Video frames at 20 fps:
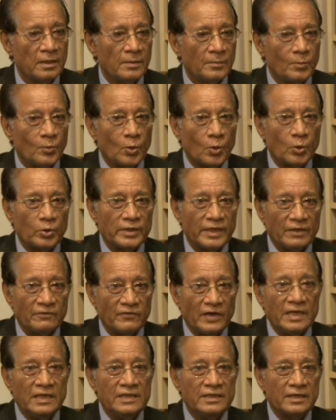more than
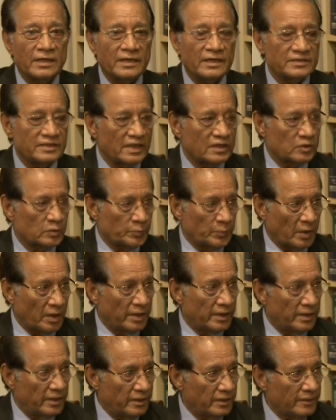1 year has
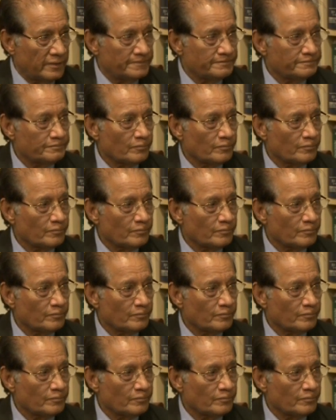expired,